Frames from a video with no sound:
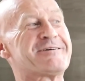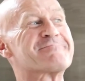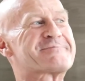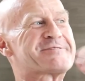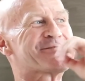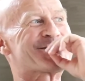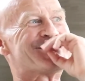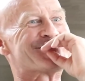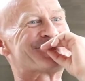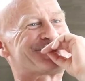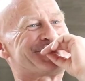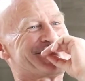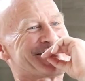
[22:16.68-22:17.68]
and I'm just kind
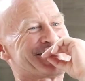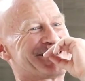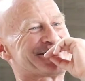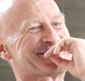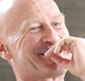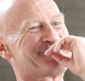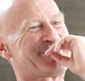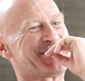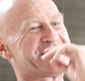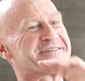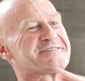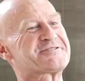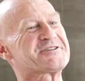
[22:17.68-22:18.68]
of like, I something.
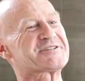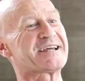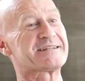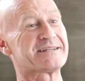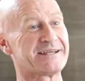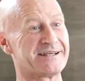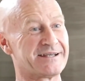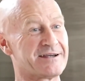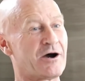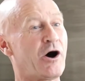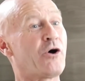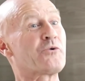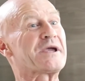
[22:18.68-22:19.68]
and then she said,
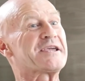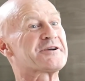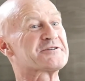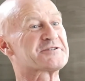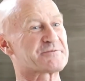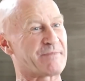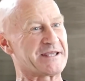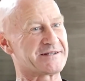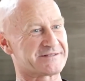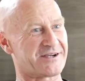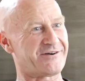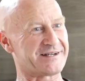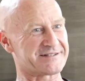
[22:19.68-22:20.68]
Oh, he can
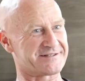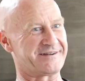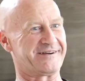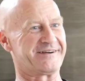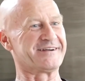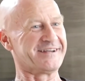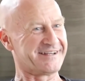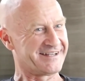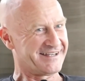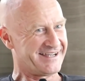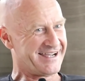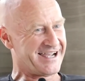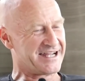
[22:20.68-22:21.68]
speak Thai, sir.
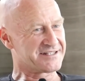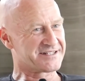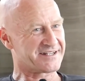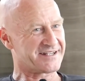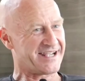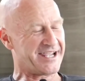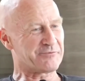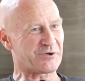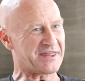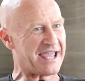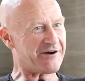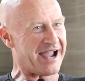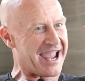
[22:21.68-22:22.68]
And it,
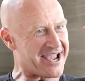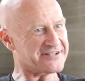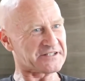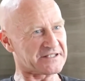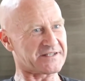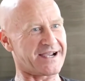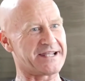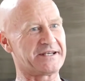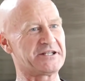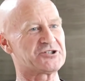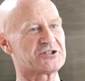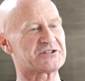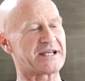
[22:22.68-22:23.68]
without hesitating,
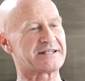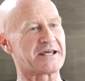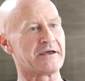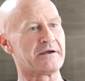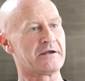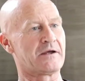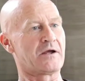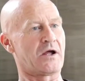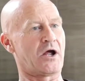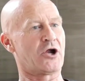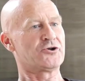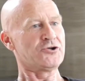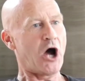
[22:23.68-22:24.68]
he just said,
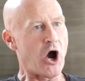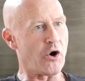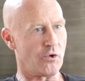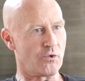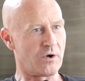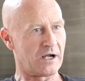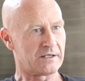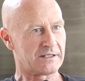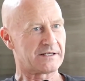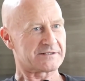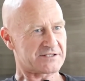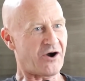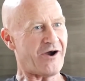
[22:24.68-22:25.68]
No,
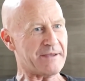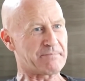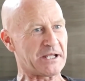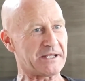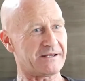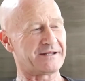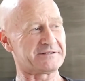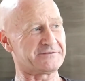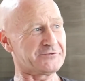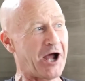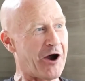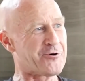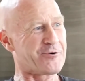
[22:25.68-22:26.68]
Thai people, uh,
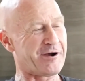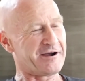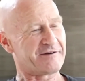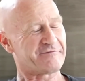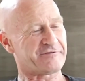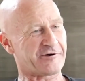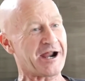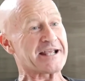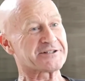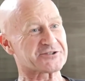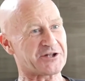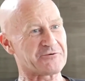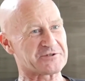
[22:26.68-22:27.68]
no,
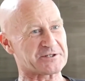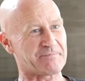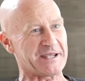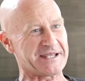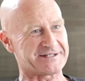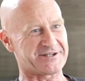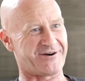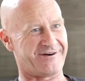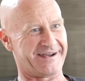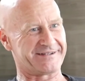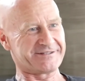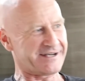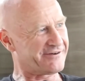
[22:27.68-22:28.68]
Farangs don't speak
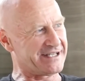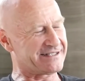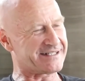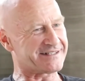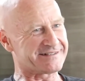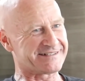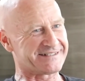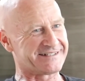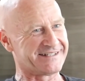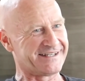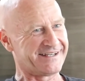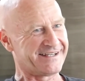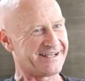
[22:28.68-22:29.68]
Thai. You know, he
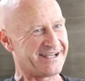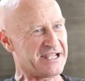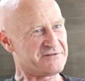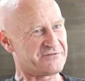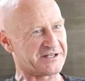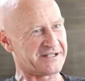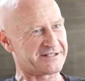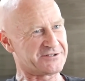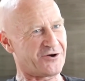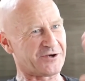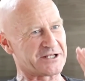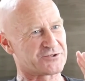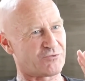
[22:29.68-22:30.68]
didn't even
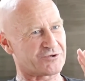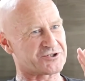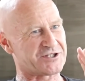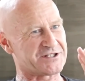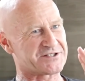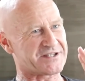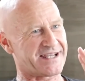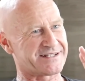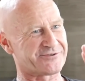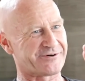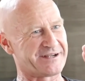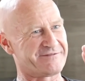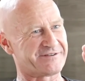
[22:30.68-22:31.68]
acknowledge what she said
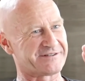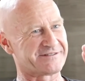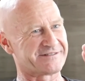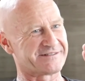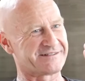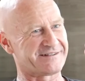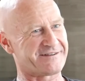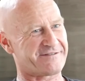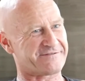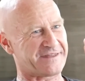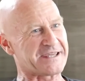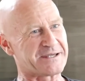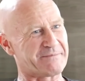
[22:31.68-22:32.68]
or even
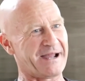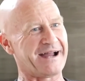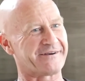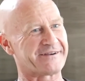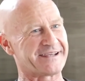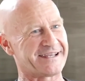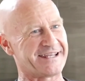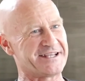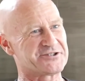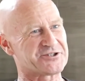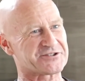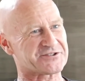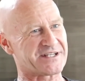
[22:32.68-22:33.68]
think about it. He
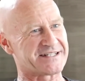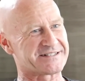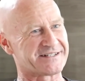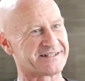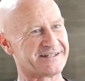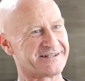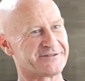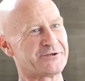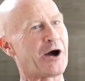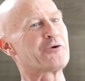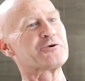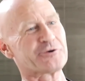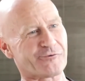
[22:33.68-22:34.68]
just said,
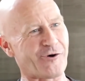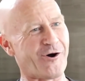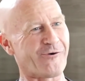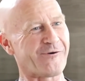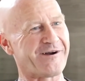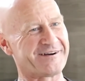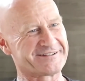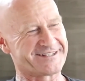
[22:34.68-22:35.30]
no, you're wrong.